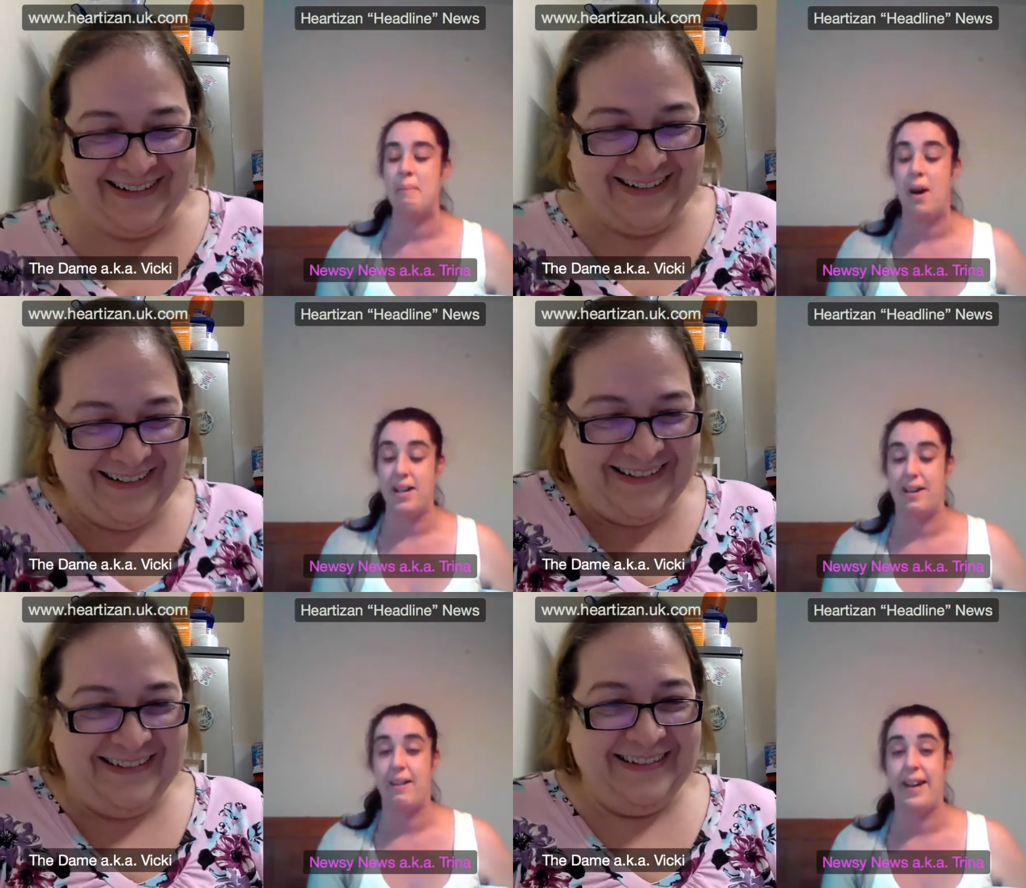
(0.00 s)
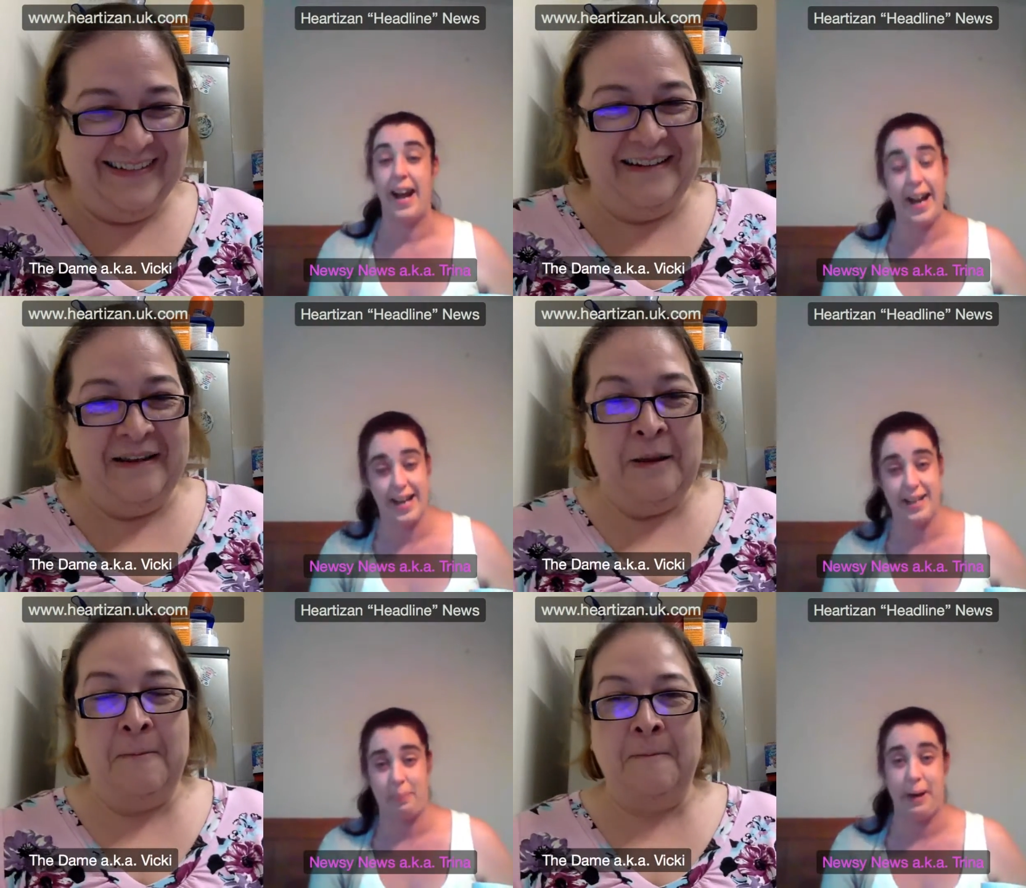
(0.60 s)
Speaker 1: my diet,
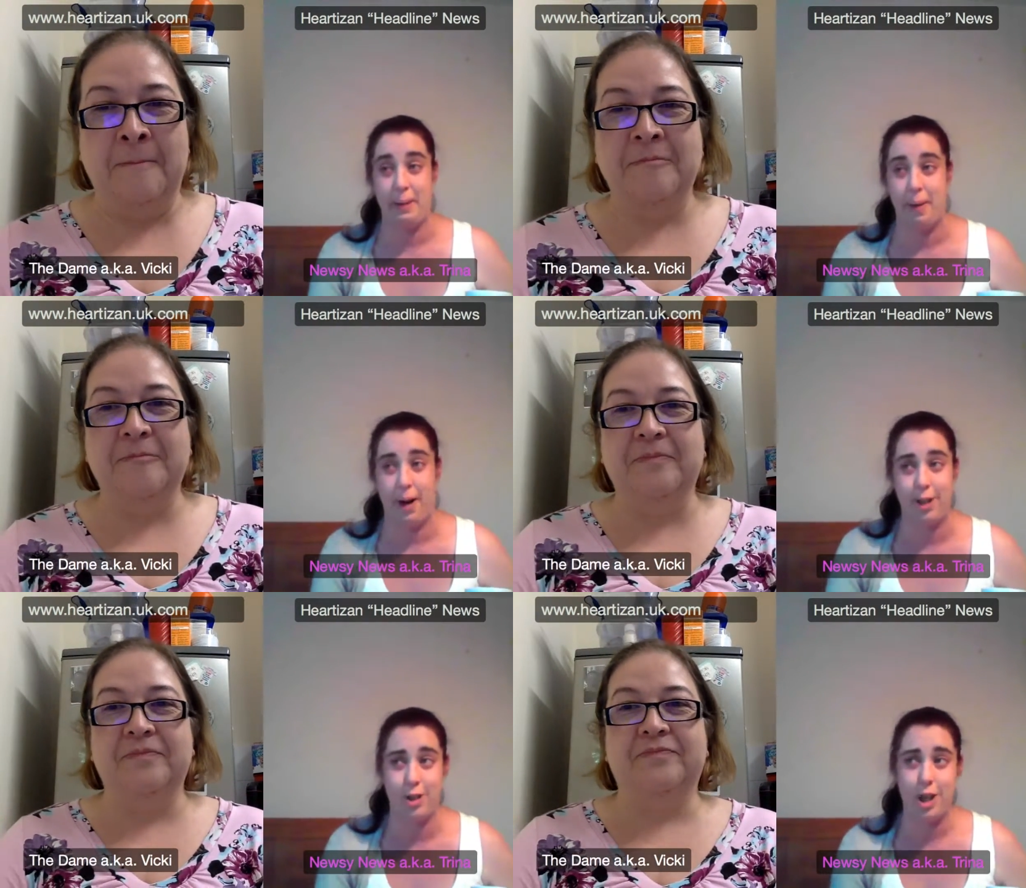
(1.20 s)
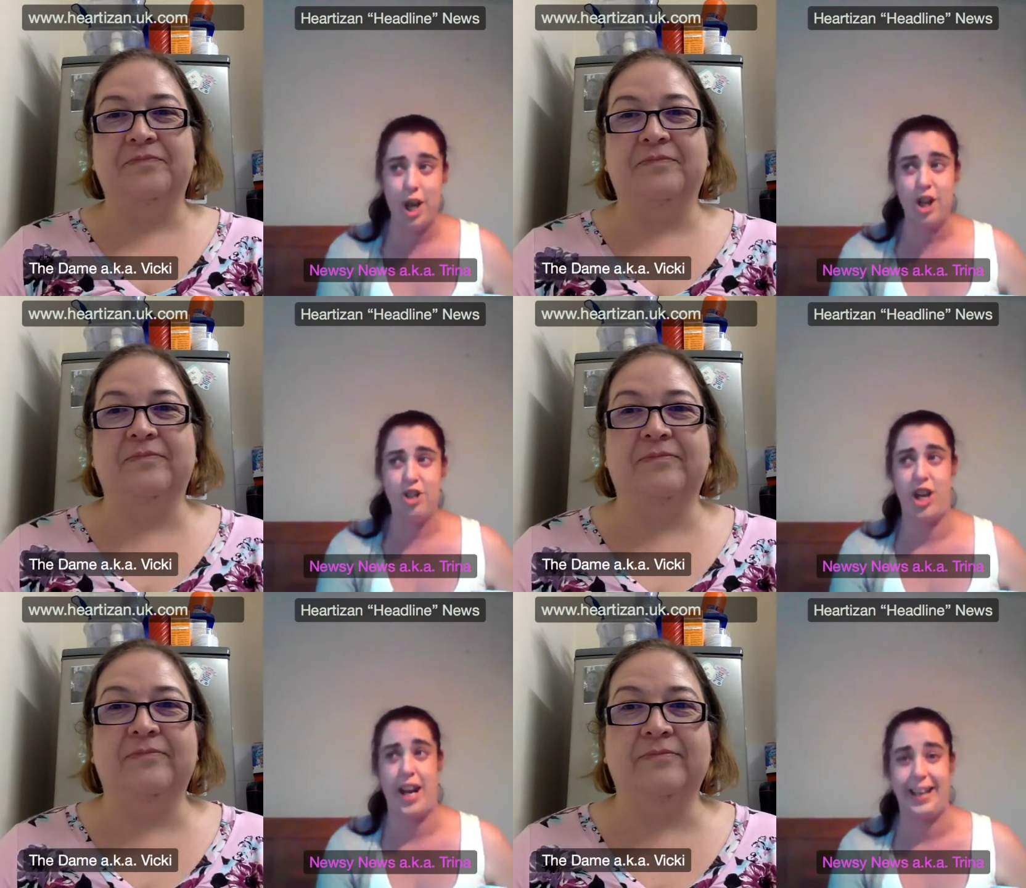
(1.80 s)
it's pretty much
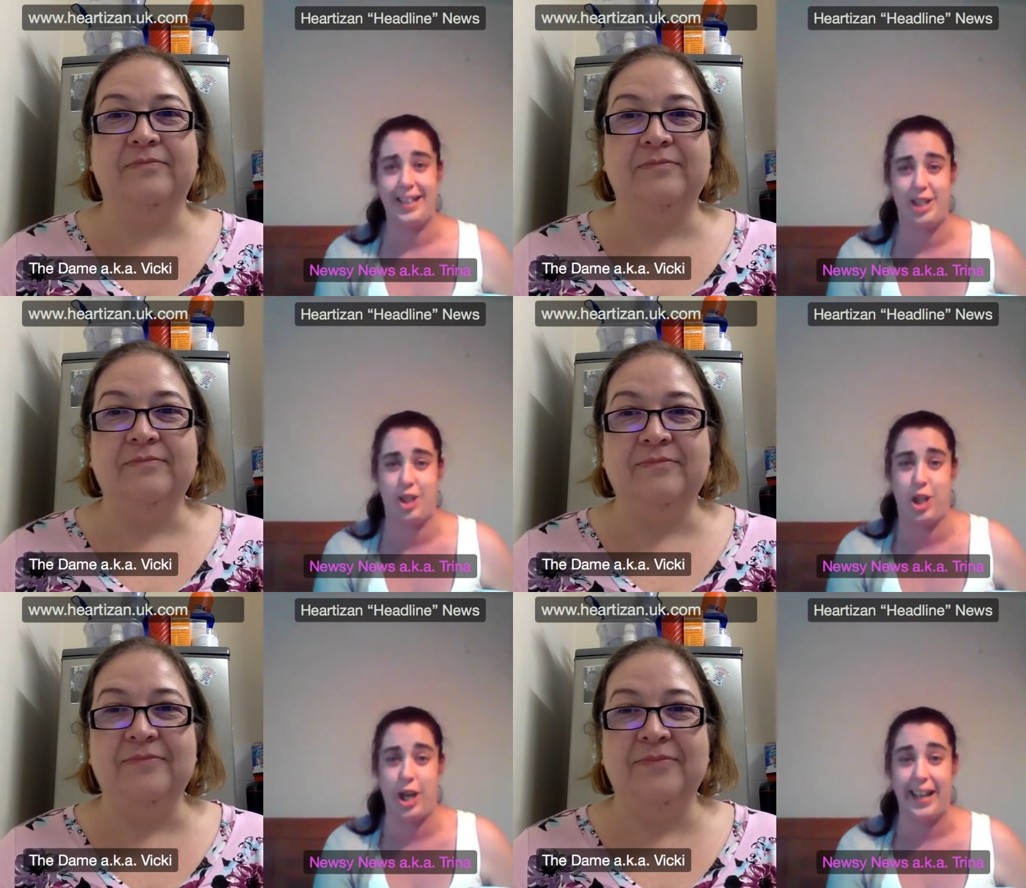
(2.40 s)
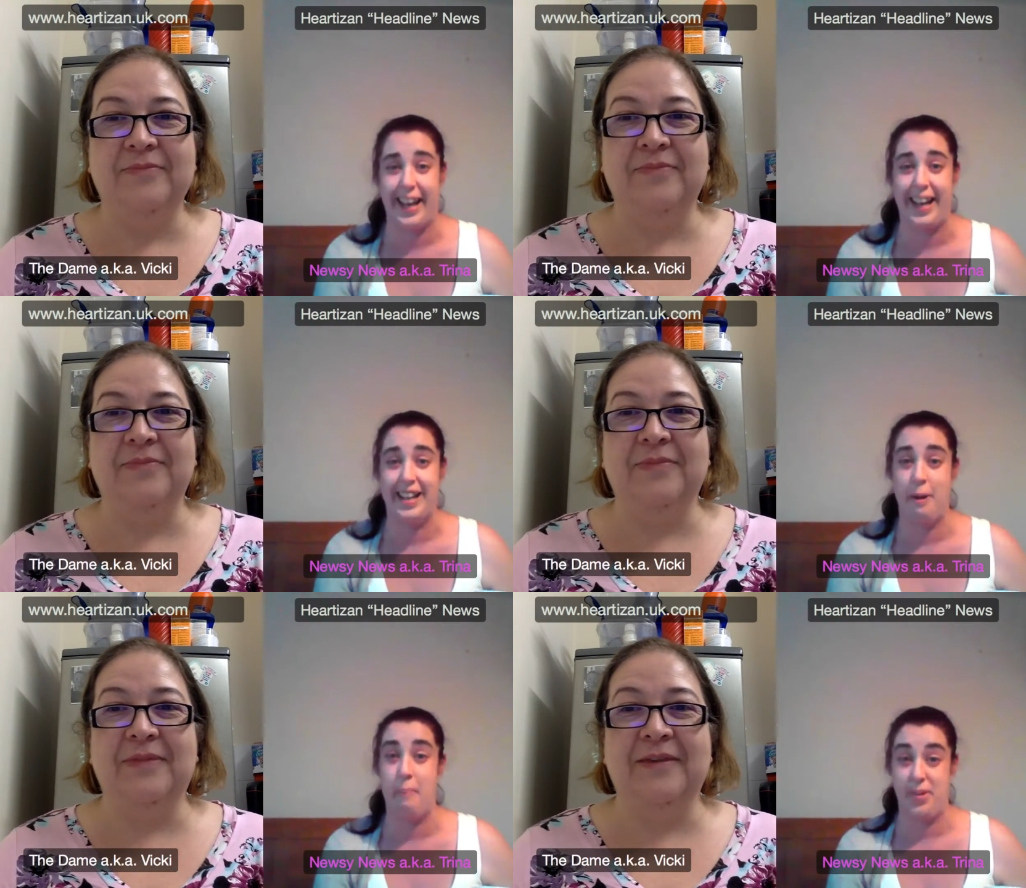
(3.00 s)
cheese,
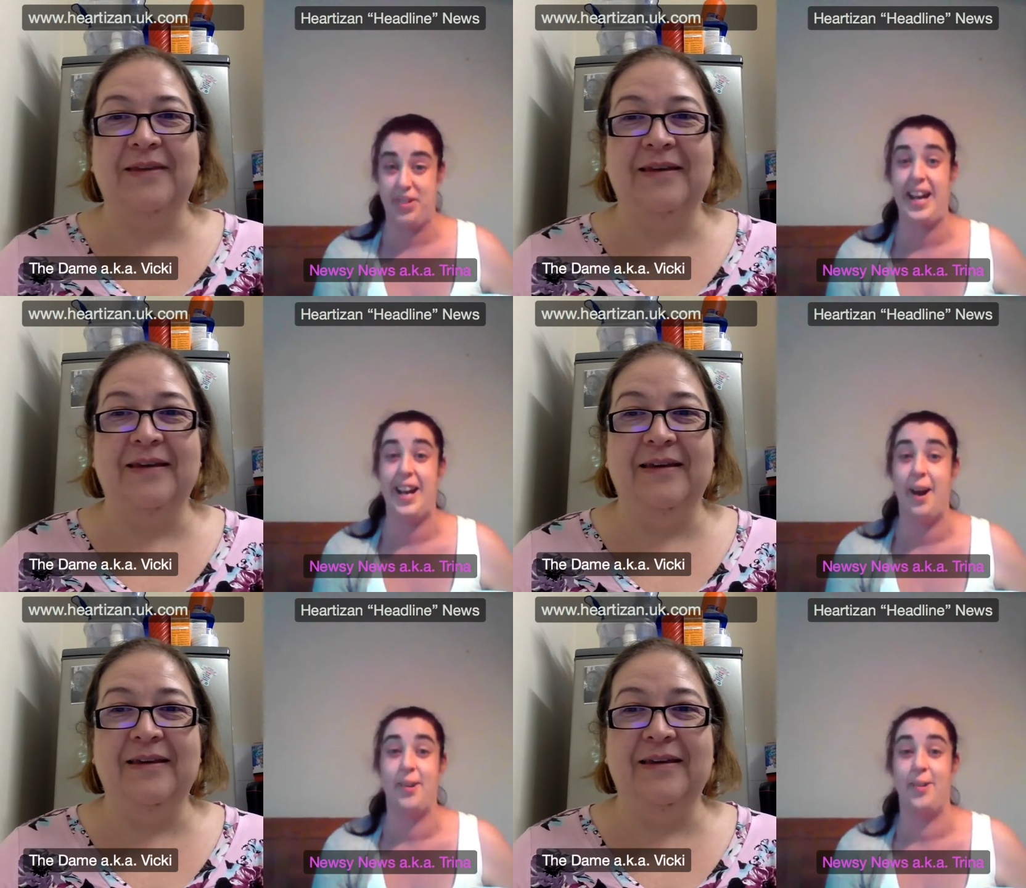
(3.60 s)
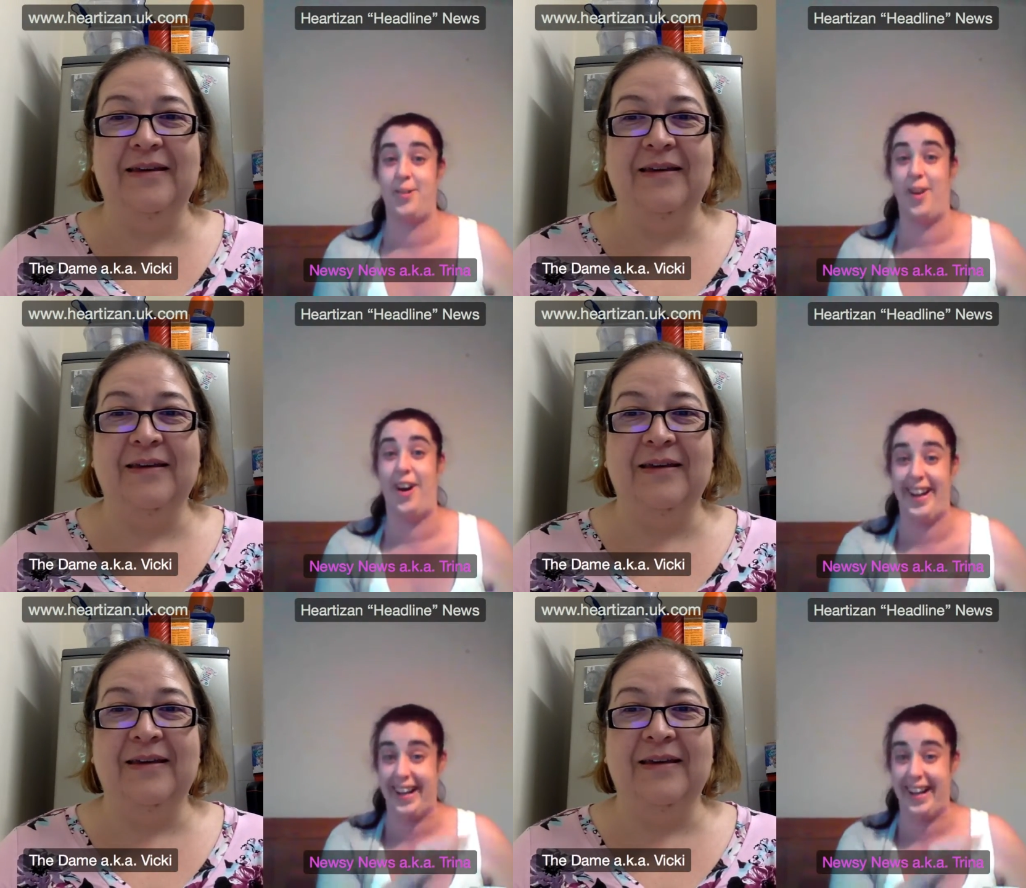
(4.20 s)
chicken, and potatoes, right?